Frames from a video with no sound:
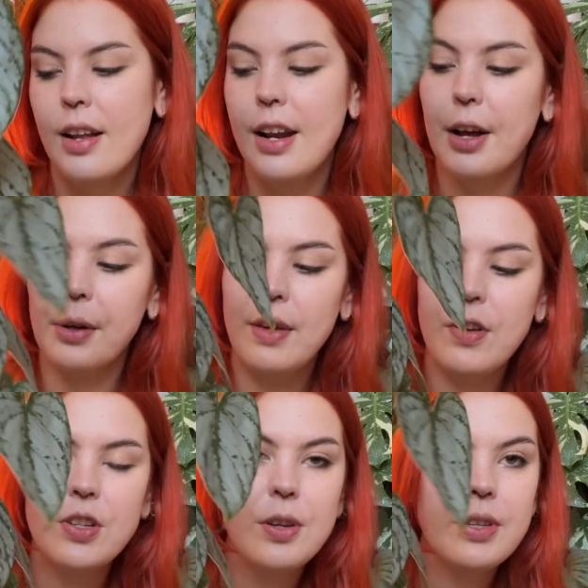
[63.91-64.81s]
Now, if
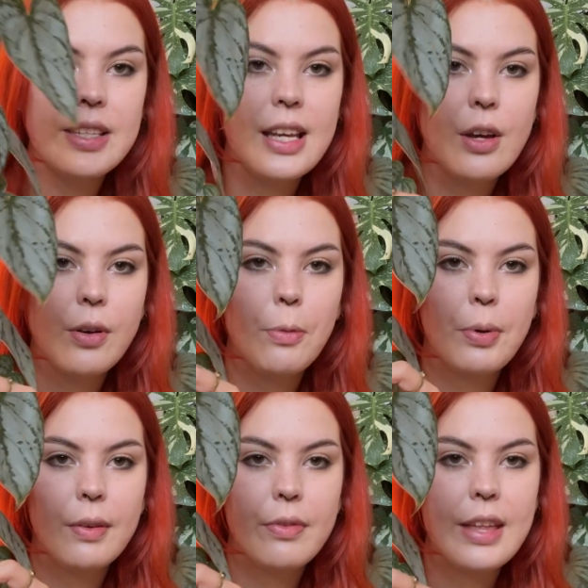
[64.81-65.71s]
you do see a
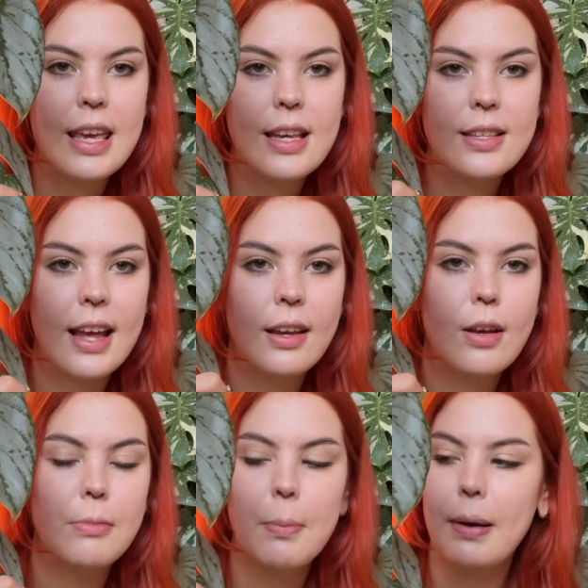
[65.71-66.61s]
couple of these hanging
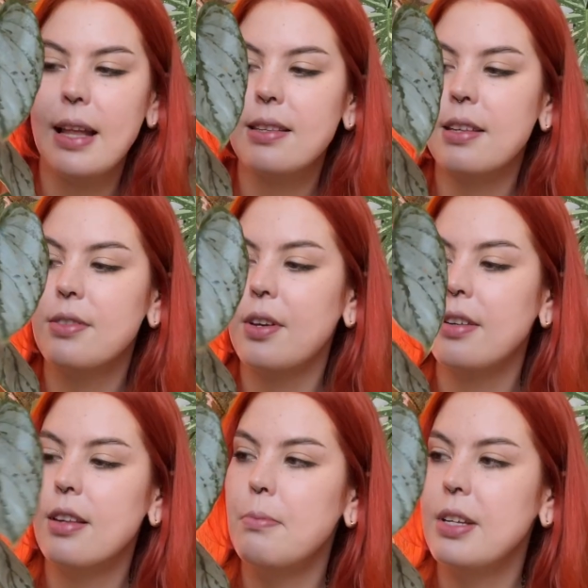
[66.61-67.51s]
on my plant, it's
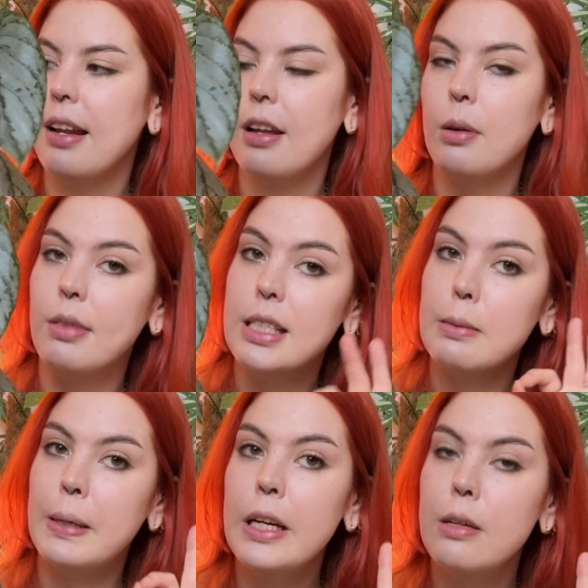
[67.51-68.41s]
because I'm dealing with
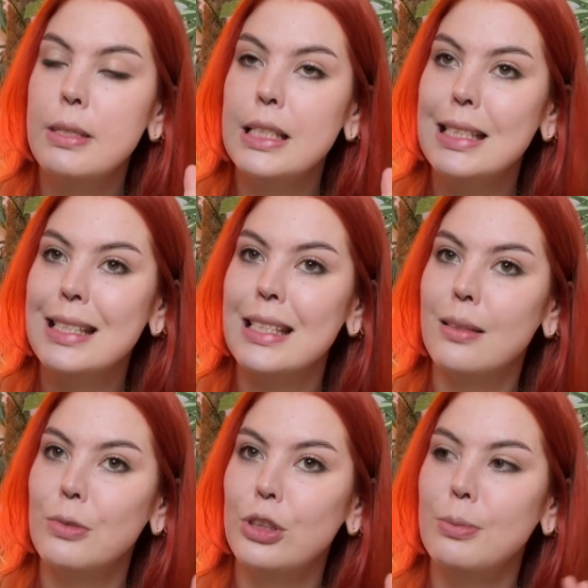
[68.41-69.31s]
spider mites at the
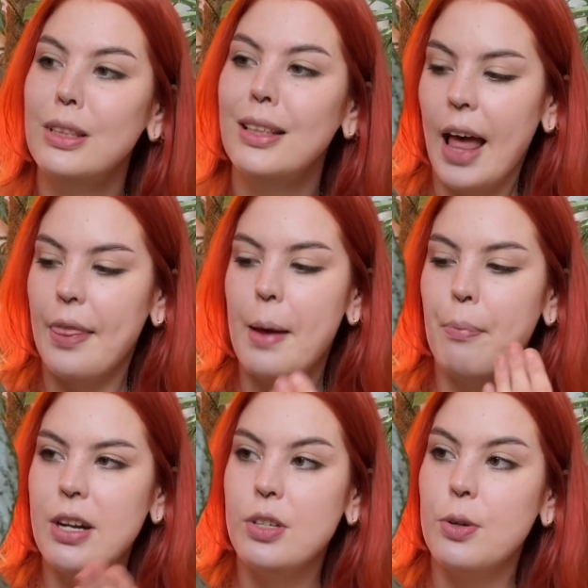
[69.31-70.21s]
moment, and they're
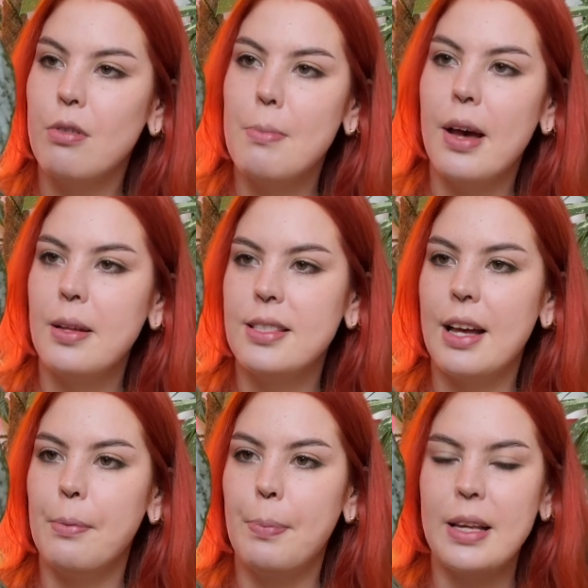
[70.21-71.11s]
predatory mites
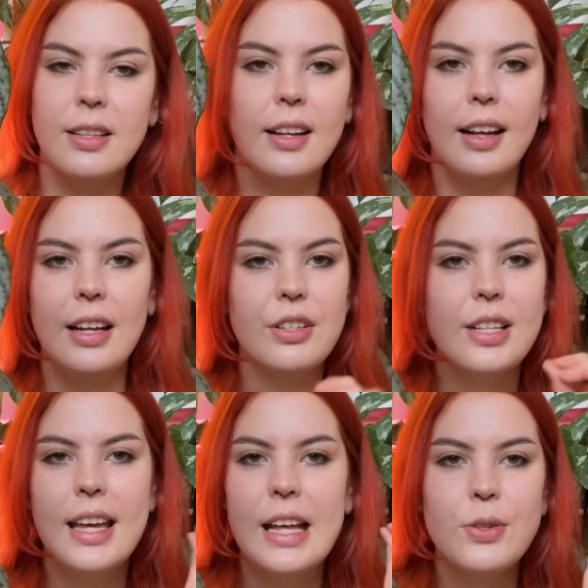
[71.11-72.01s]
that basically just
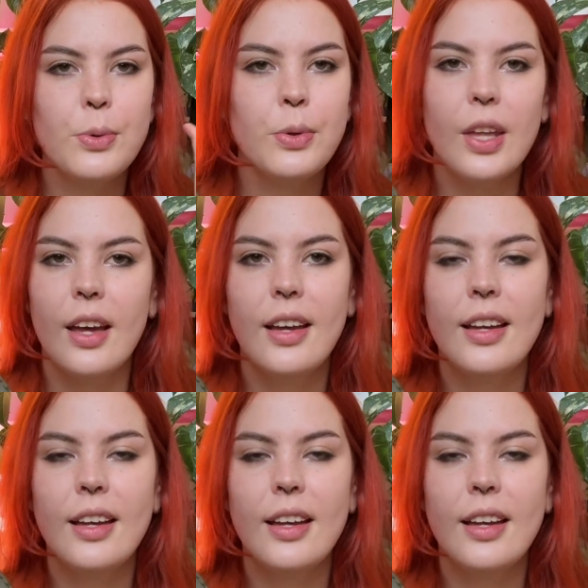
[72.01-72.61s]
eat all the